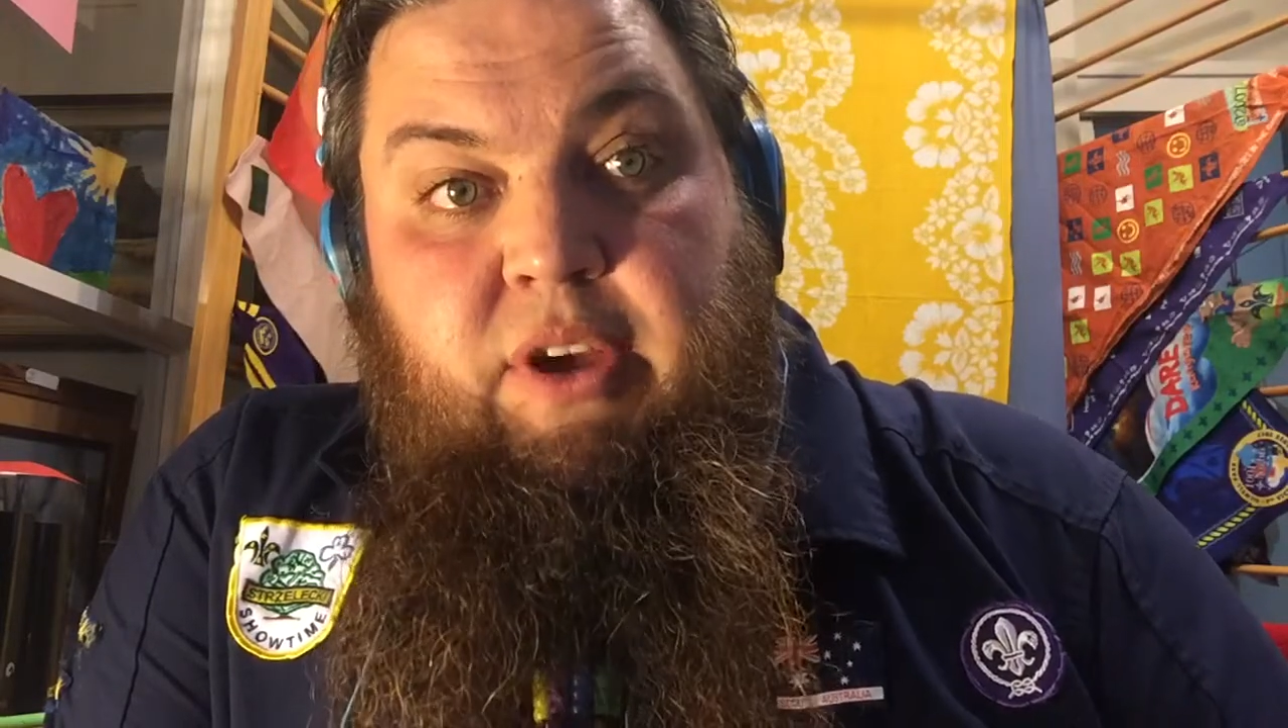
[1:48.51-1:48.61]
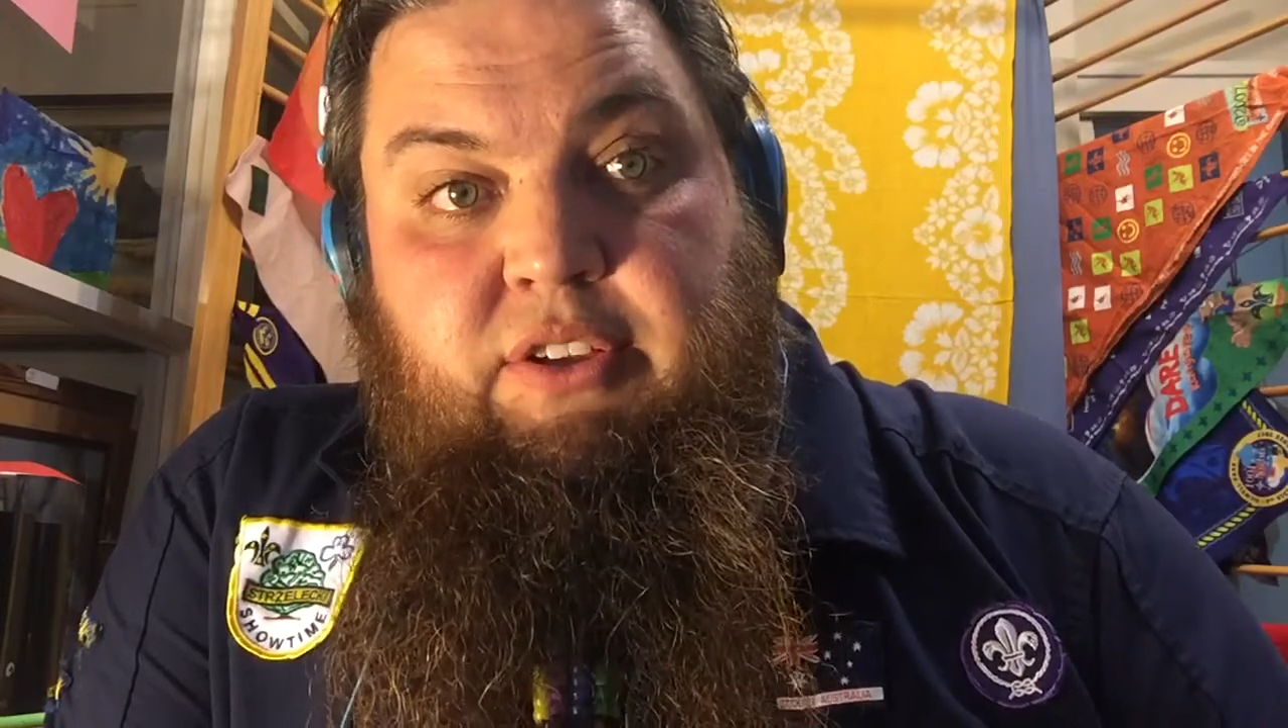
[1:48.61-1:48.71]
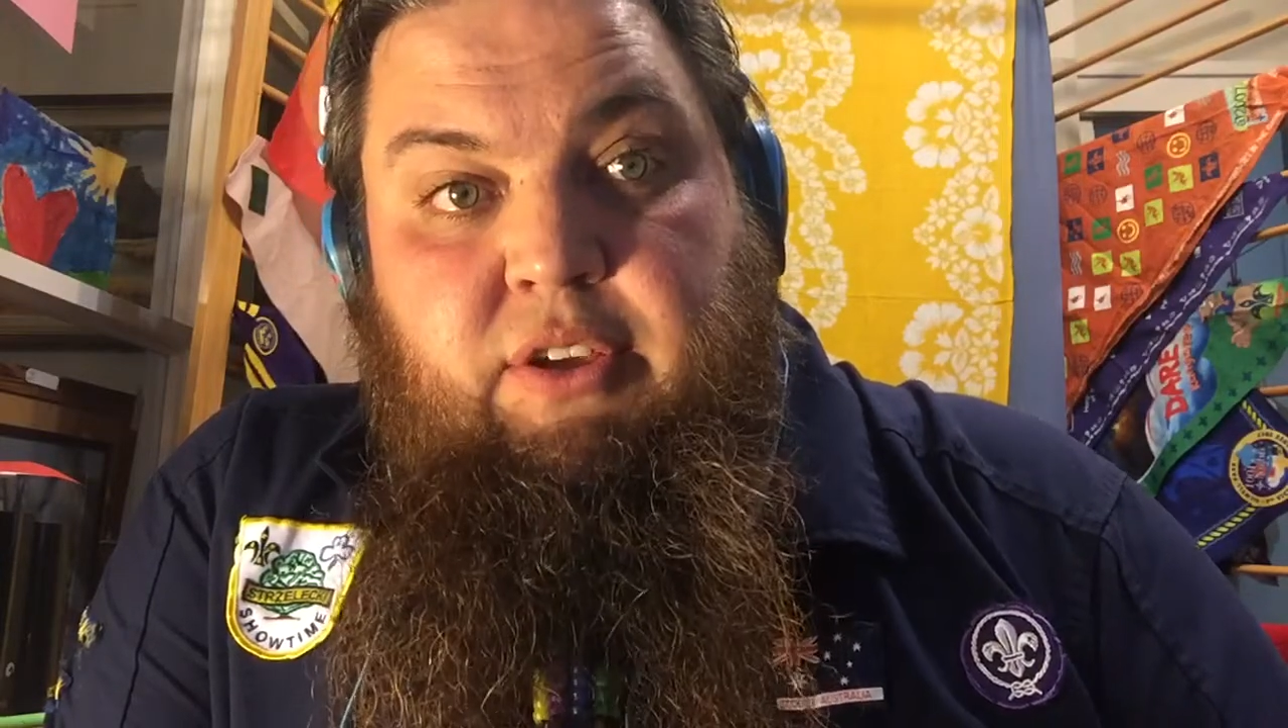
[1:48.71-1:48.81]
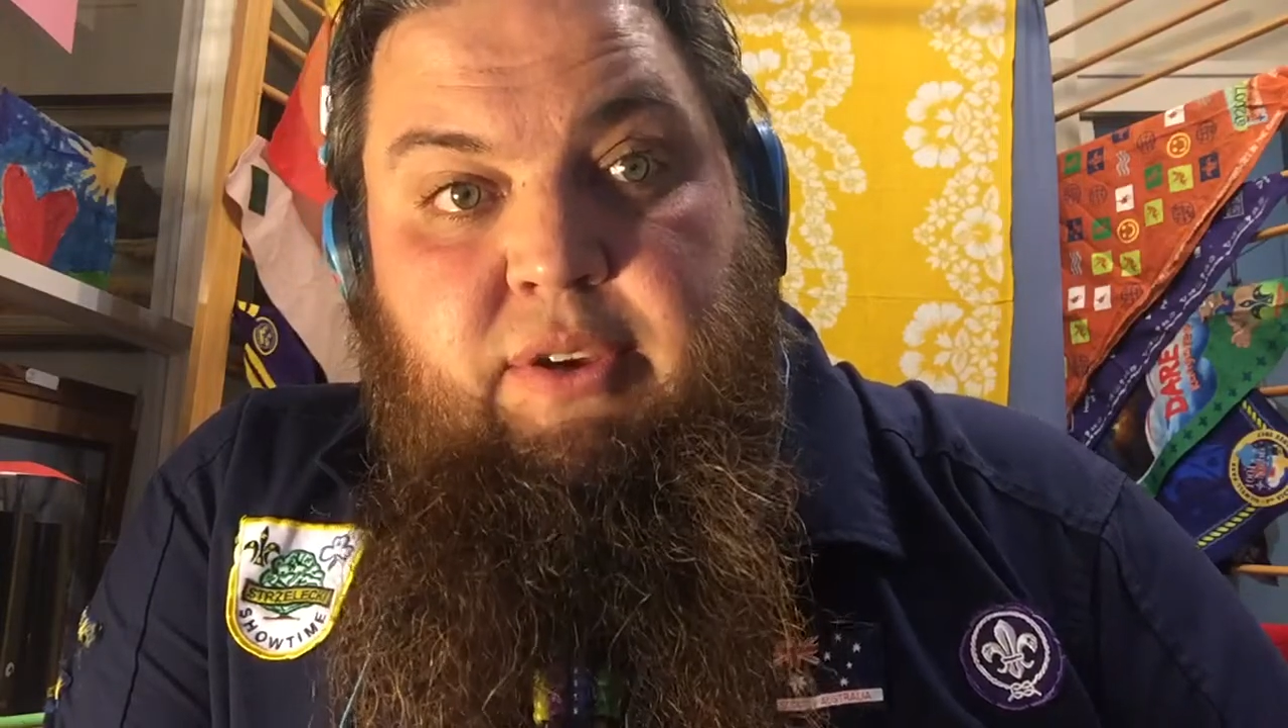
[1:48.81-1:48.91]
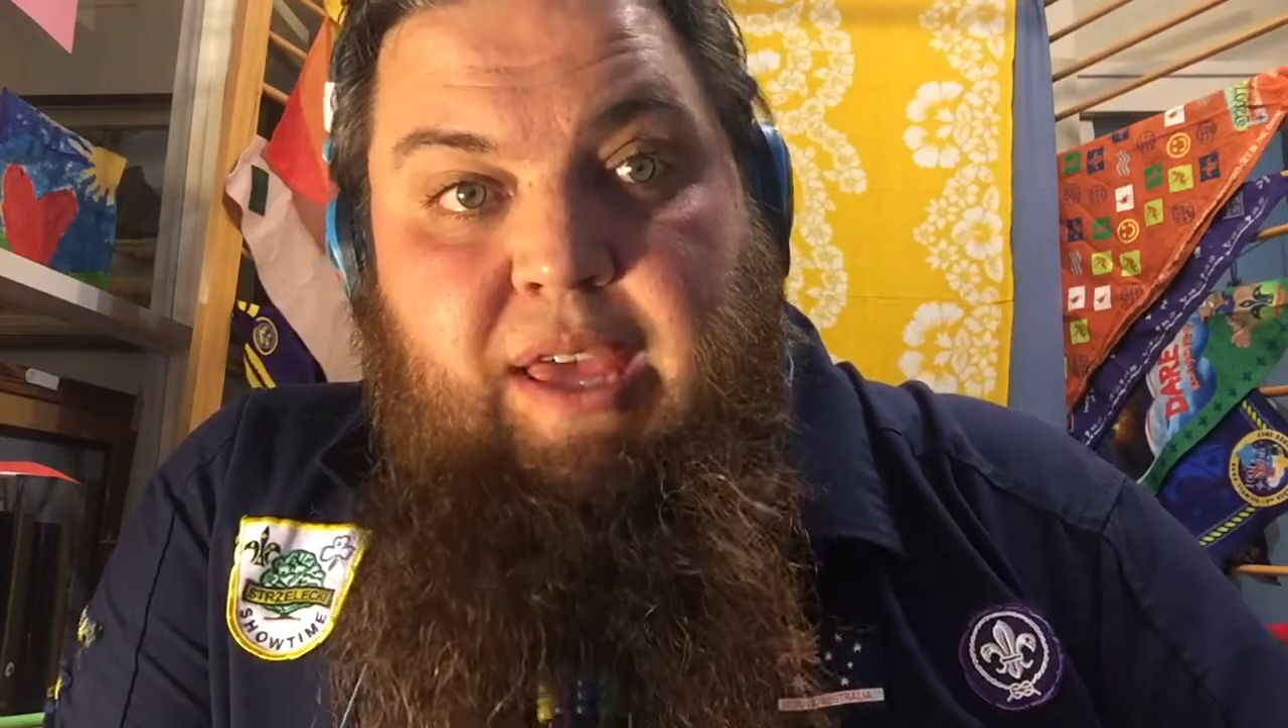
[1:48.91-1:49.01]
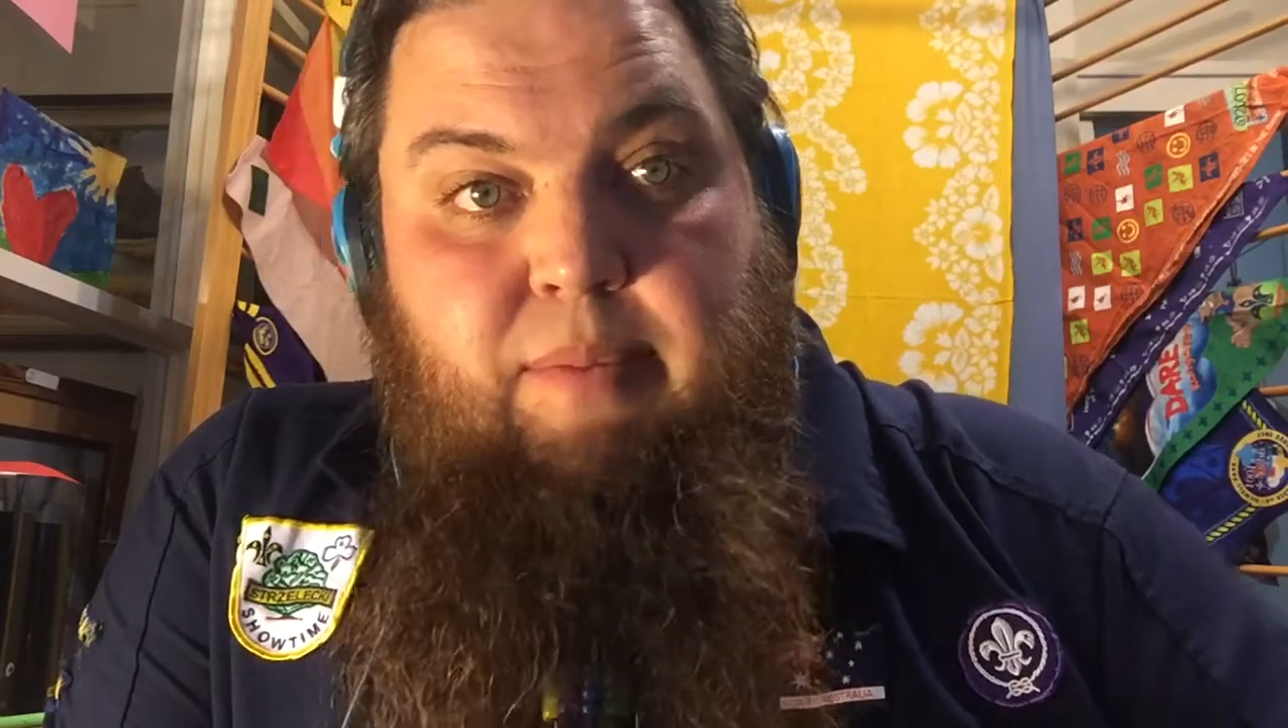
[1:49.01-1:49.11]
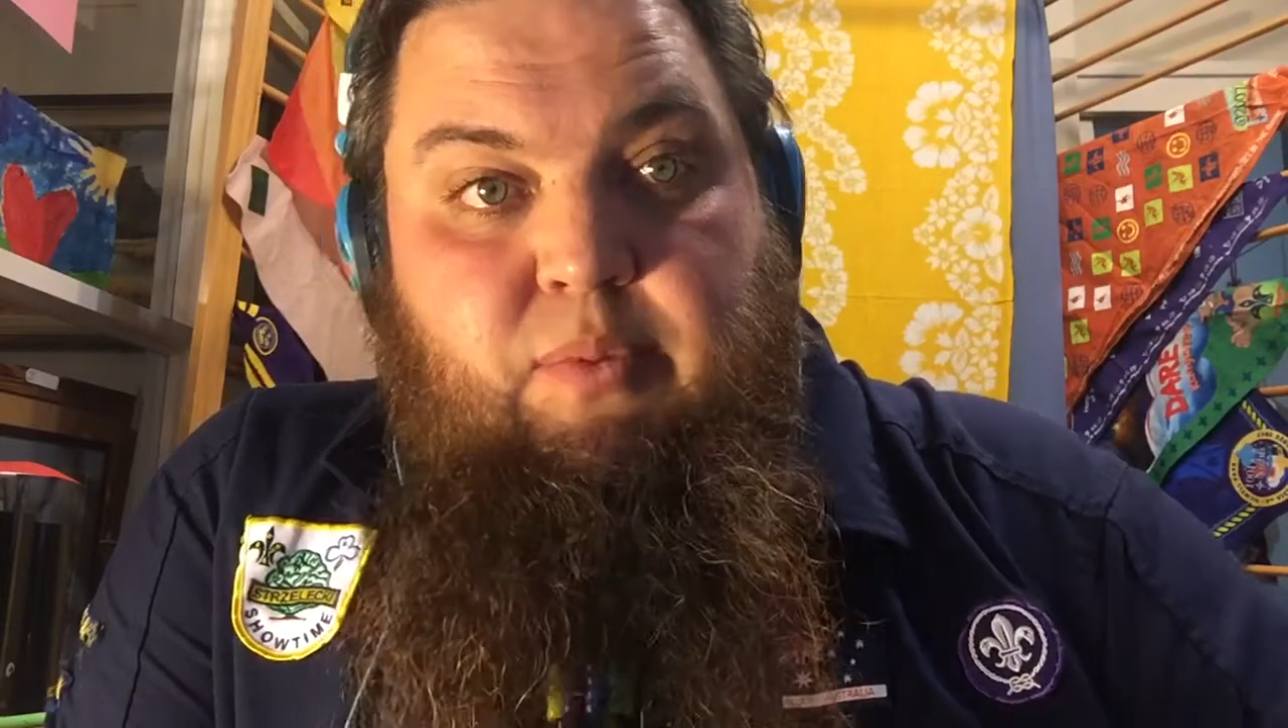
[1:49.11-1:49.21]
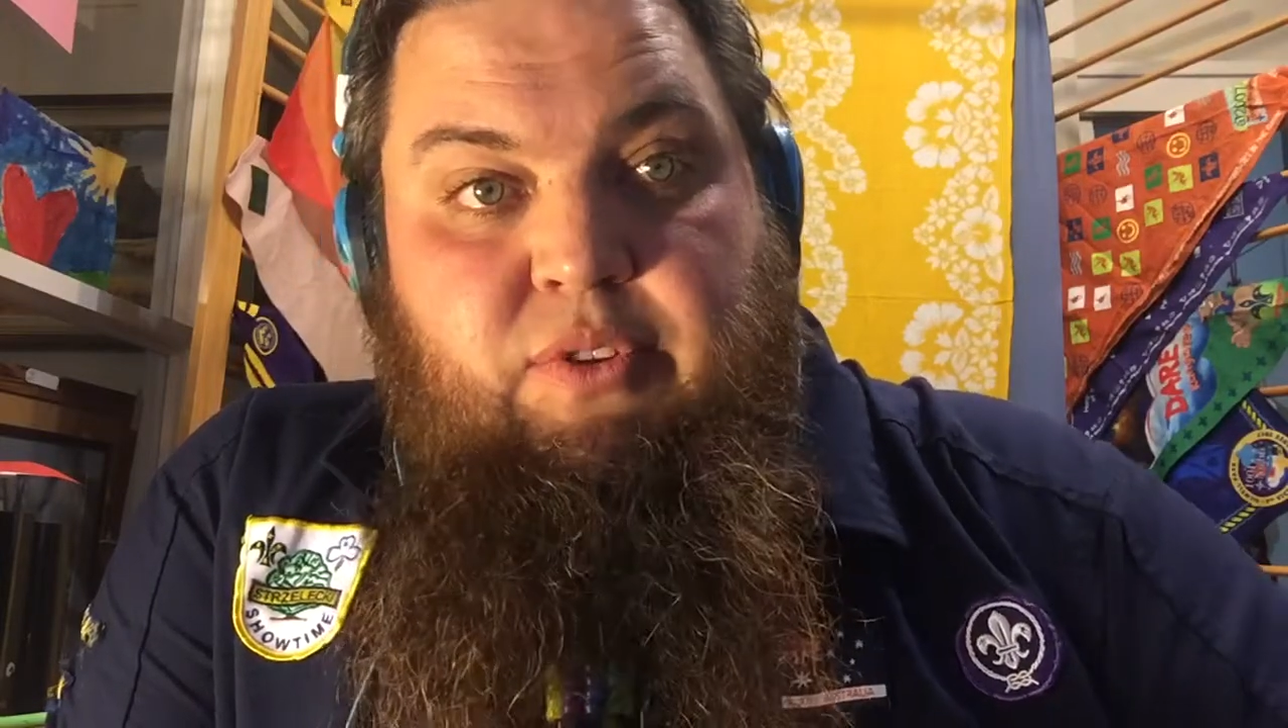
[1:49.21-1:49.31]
wait to go camp